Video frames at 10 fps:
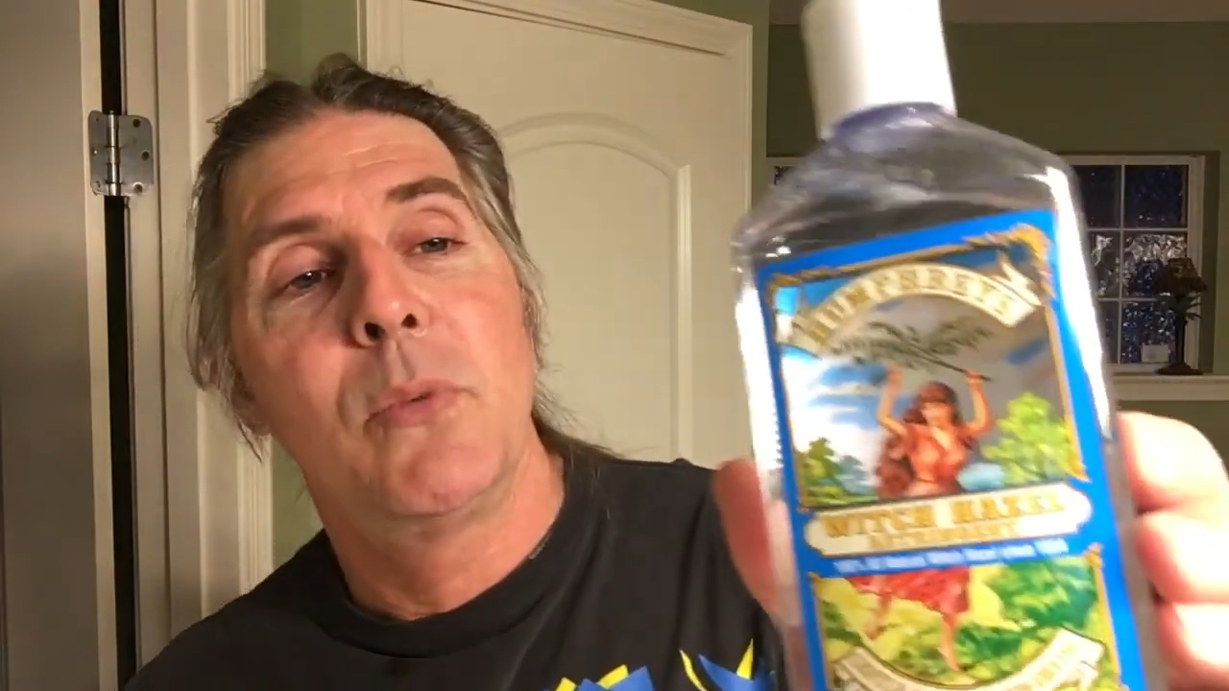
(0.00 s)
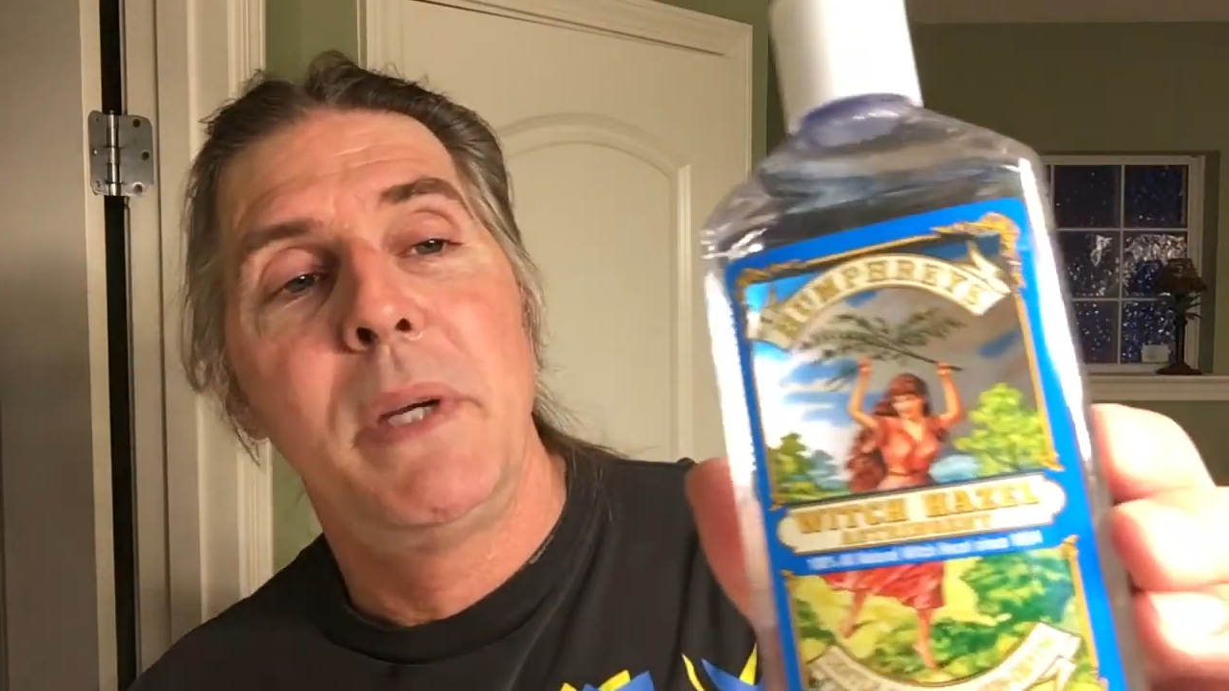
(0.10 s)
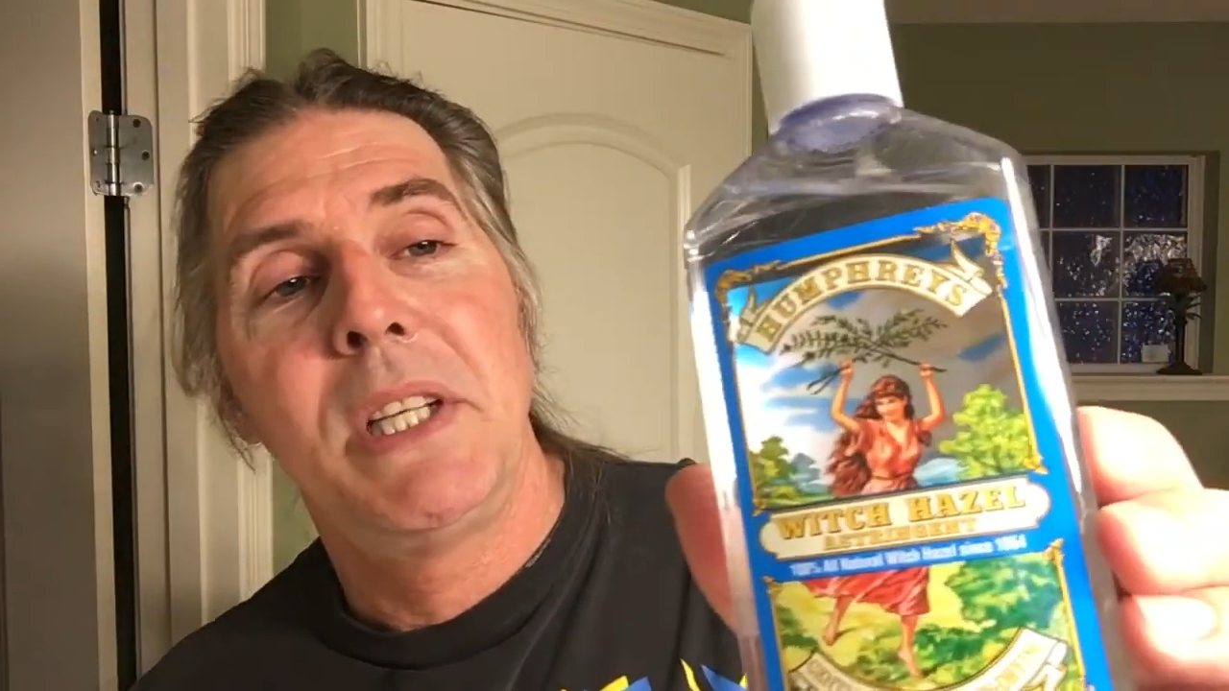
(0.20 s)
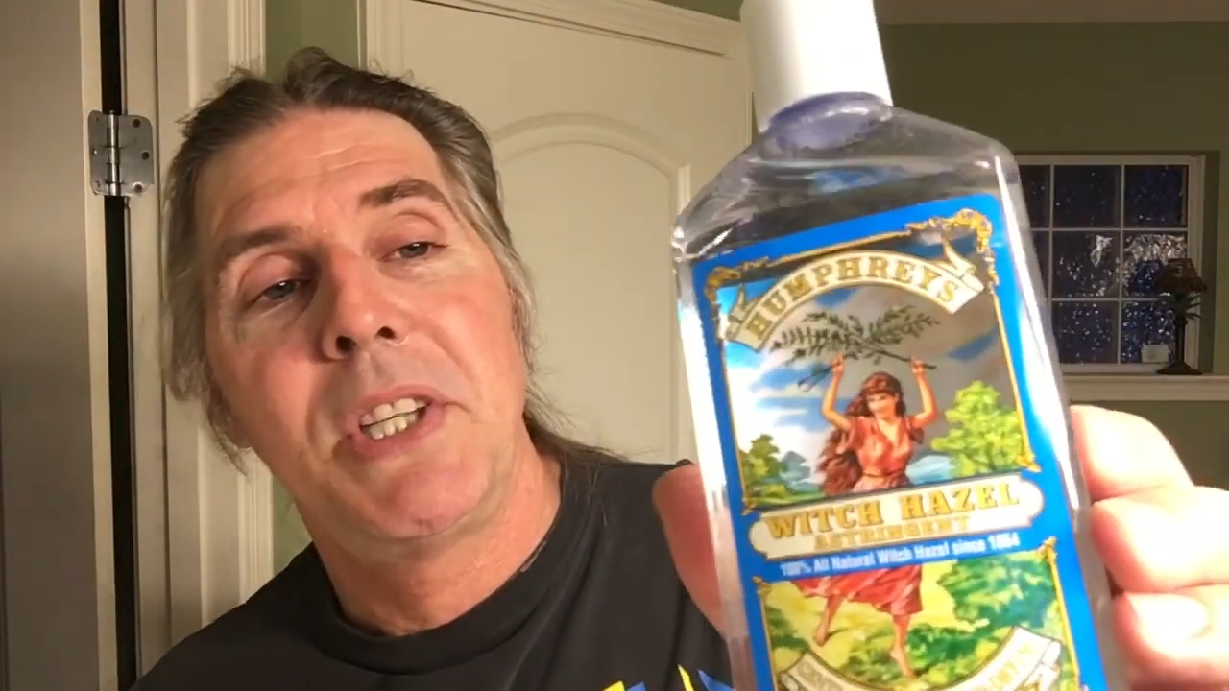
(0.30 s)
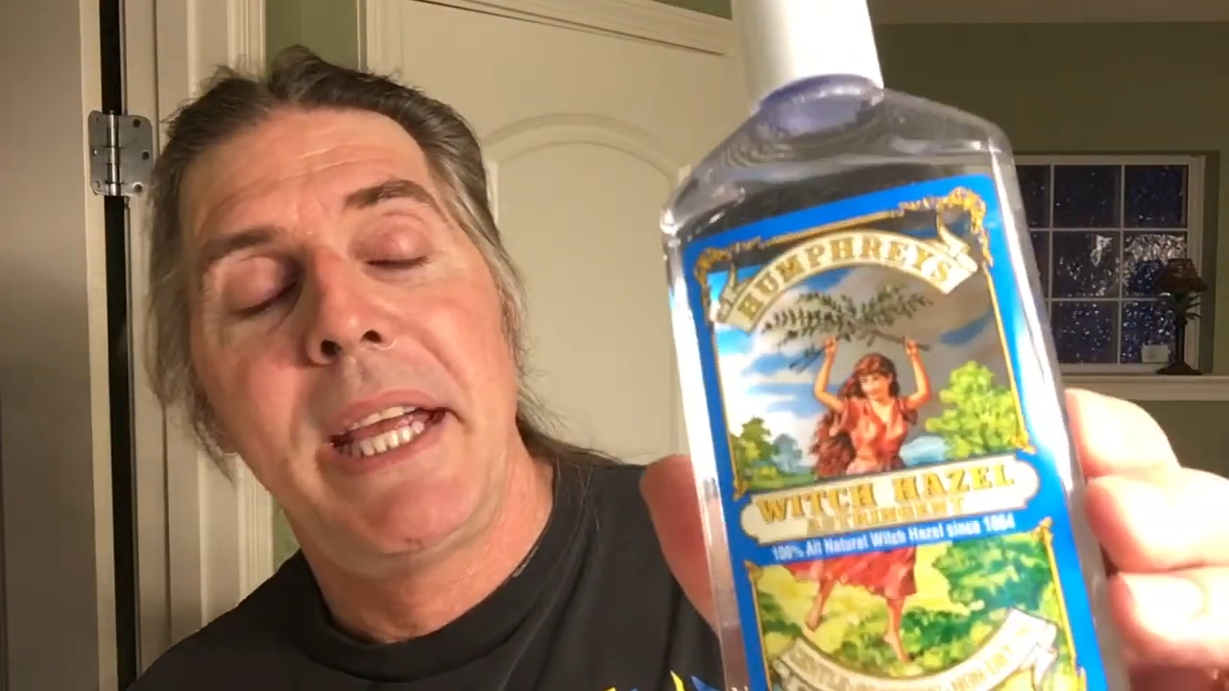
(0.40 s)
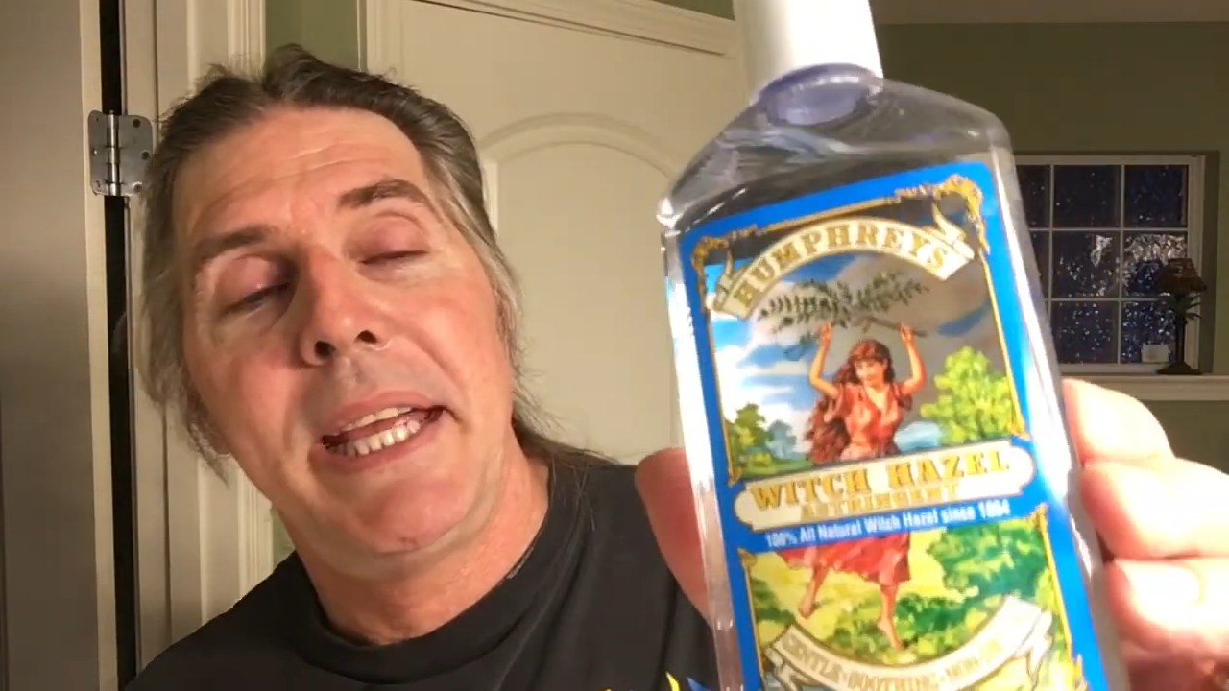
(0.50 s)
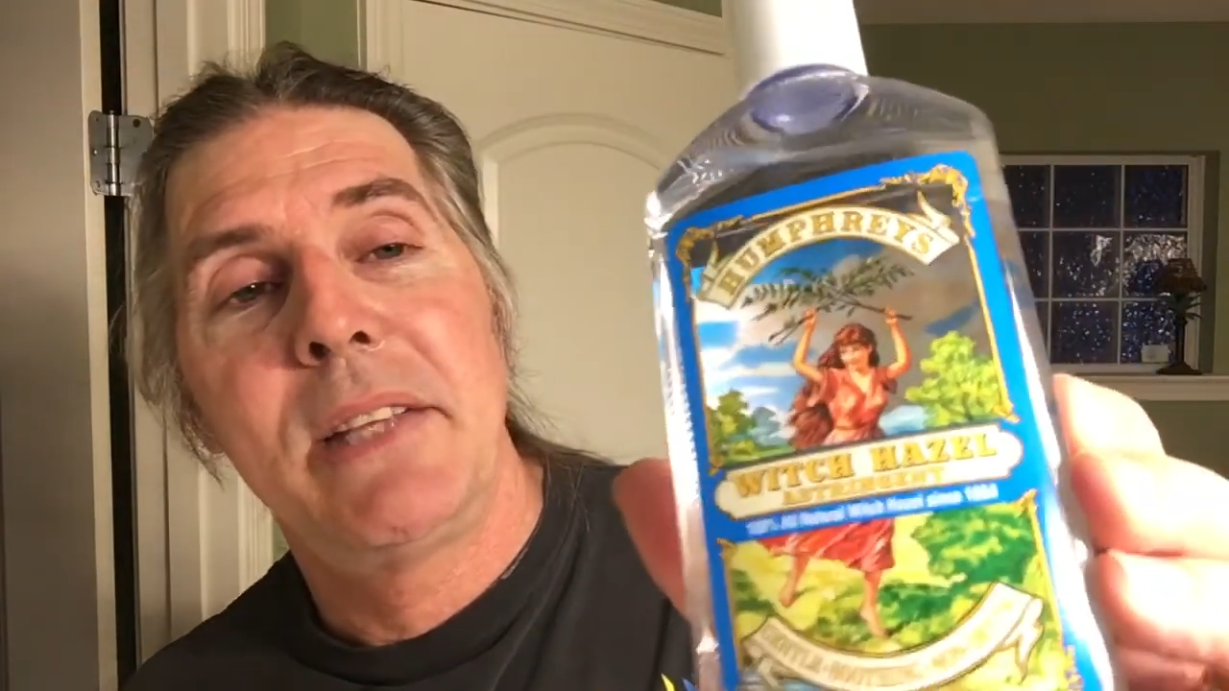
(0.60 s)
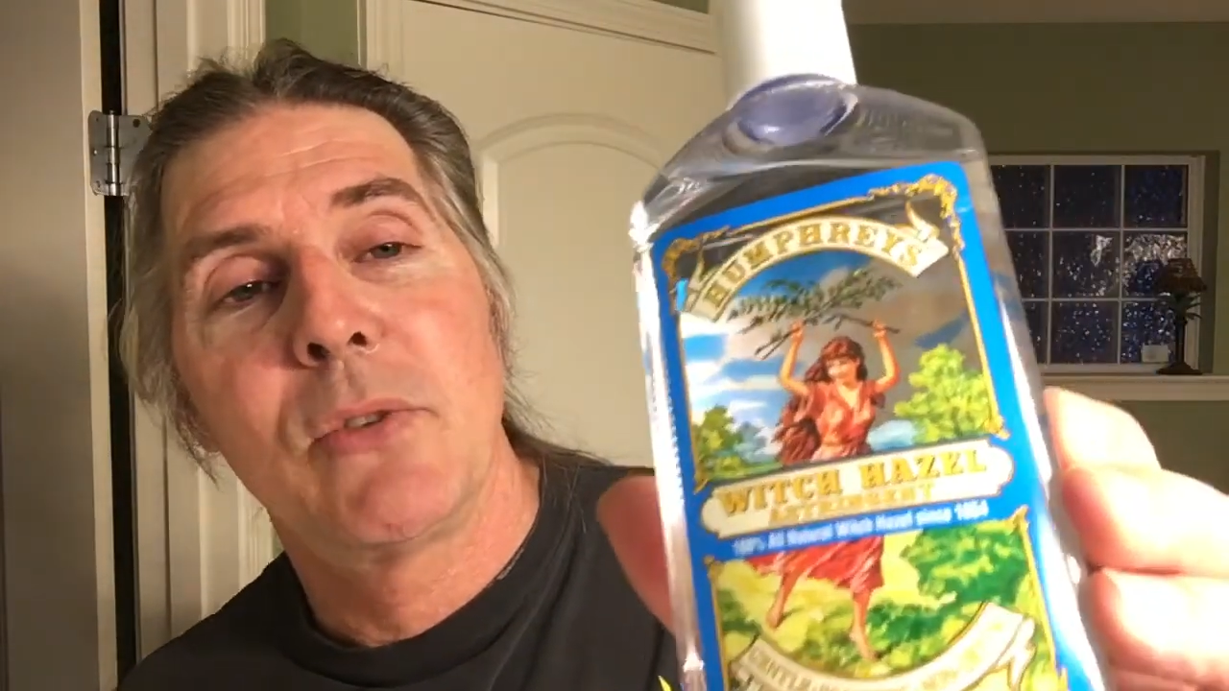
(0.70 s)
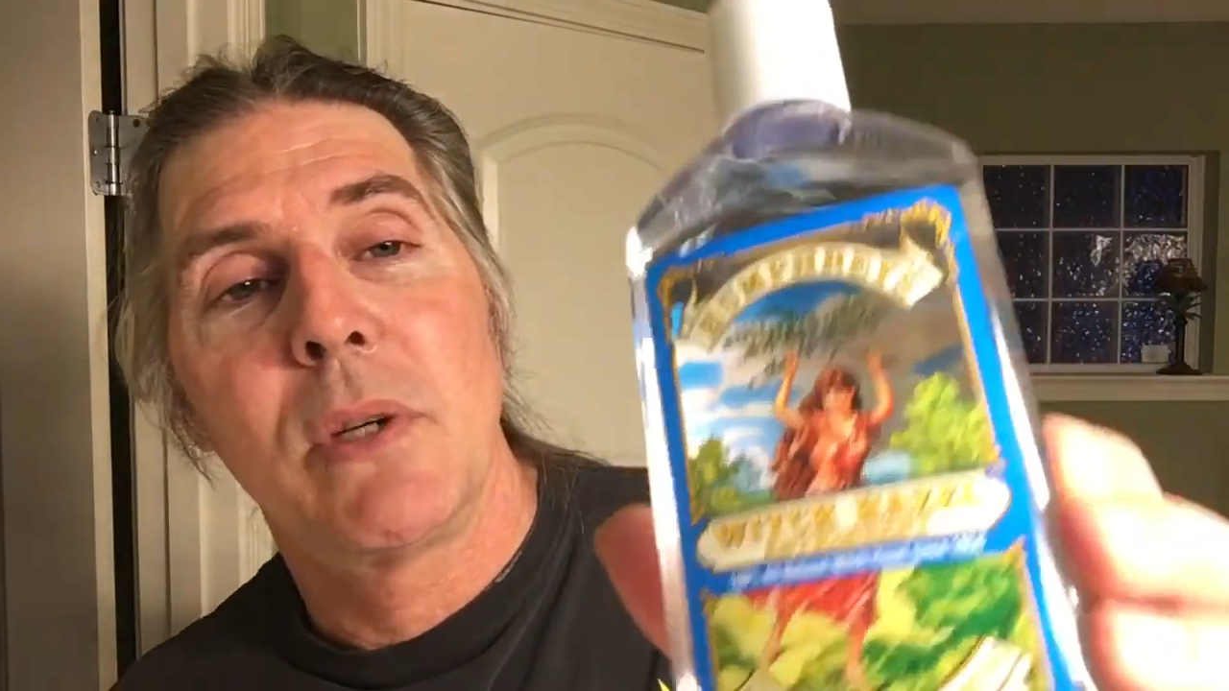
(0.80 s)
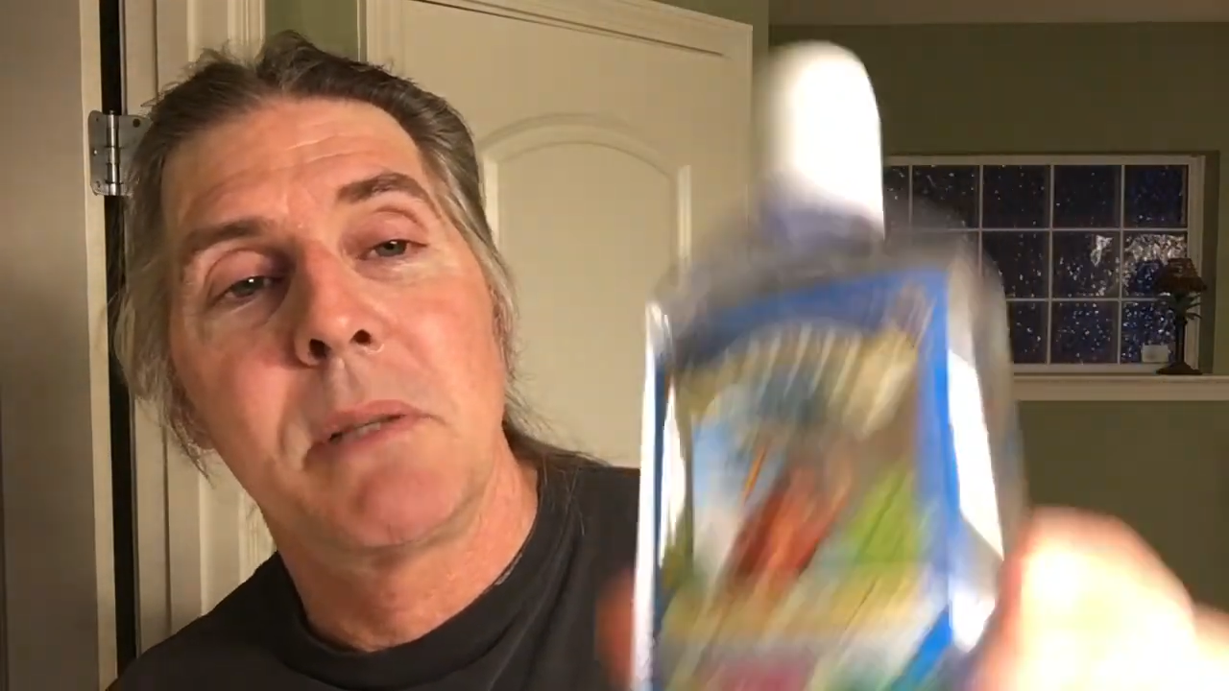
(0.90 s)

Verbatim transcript: witch hazel